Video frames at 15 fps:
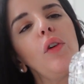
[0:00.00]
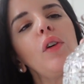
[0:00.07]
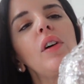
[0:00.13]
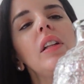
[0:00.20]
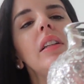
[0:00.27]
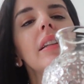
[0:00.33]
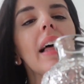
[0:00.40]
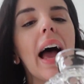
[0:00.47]

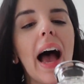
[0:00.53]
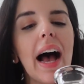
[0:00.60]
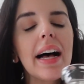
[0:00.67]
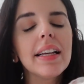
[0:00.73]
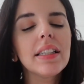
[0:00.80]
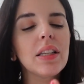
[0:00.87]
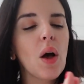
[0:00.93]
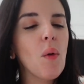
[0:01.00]

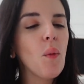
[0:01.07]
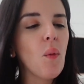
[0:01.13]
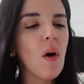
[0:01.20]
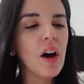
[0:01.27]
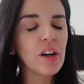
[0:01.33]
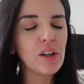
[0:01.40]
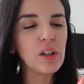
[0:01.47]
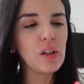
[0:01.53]
glass
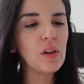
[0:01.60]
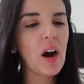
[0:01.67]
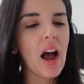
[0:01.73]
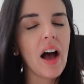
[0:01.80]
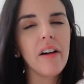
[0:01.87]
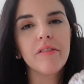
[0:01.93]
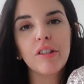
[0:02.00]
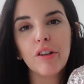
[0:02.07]
water
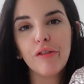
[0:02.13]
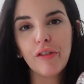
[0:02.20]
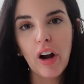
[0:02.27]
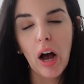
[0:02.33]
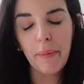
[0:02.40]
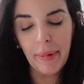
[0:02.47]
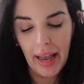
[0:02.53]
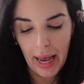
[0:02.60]
carafes
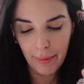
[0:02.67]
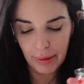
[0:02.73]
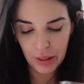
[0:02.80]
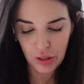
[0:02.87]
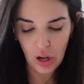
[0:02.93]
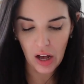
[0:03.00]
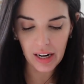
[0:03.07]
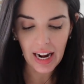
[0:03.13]
from
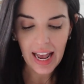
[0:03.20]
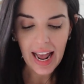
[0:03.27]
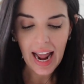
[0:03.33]
Amazon,